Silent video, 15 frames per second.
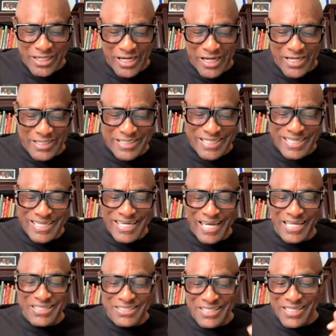God,
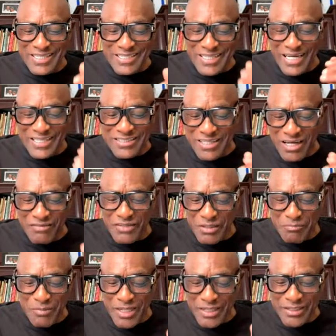and did not cover
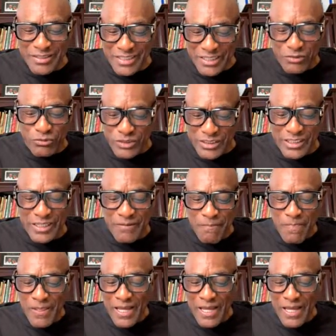up my iniquity.